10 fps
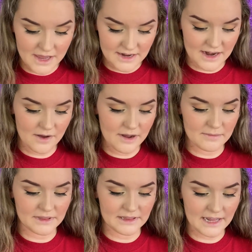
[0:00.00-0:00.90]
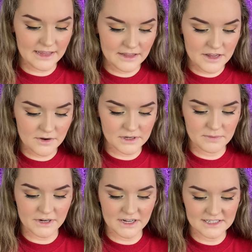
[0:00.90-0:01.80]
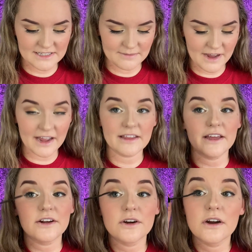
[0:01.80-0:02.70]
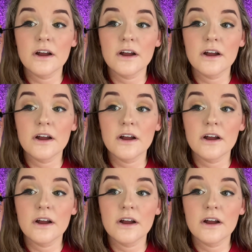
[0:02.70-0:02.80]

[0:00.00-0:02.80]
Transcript: Now I'm lightly going to put on some eyeliner.